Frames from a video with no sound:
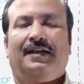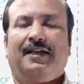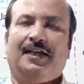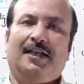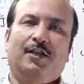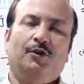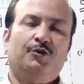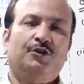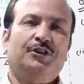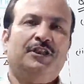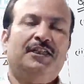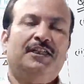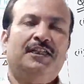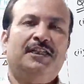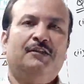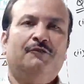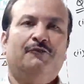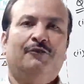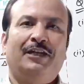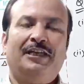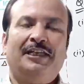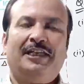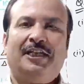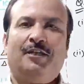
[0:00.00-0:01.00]
Hello children,
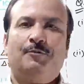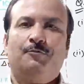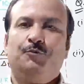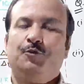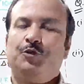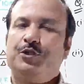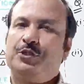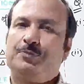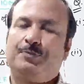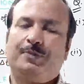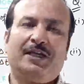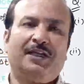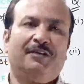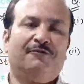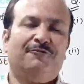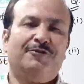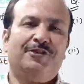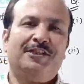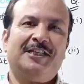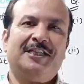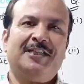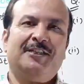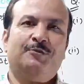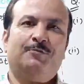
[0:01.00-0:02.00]
welcome to Spark
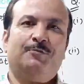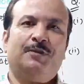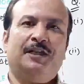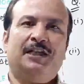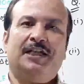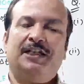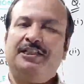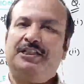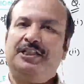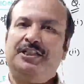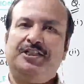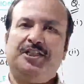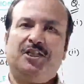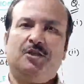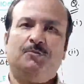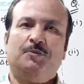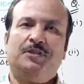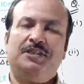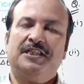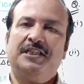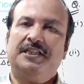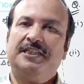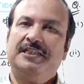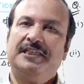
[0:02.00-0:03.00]
Physics by ASHISH SHARMA
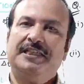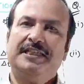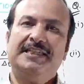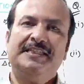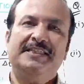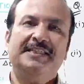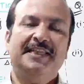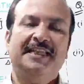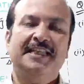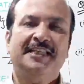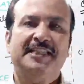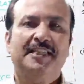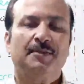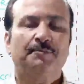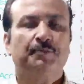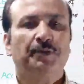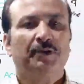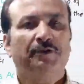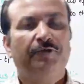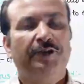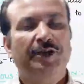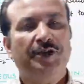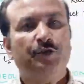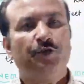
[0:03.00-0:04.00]
sir, the easy and
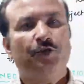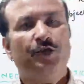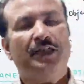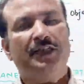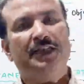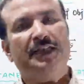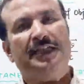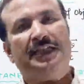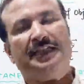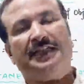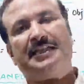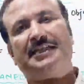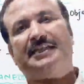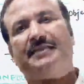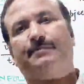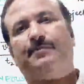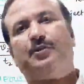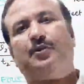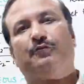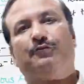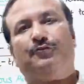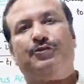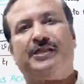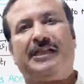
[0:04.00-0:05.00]
simple way to learn the
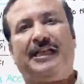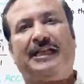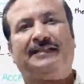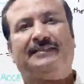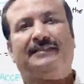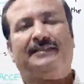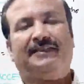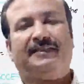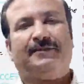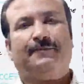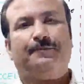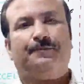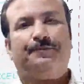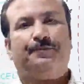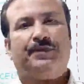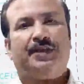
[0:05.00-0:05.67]
concept of physics.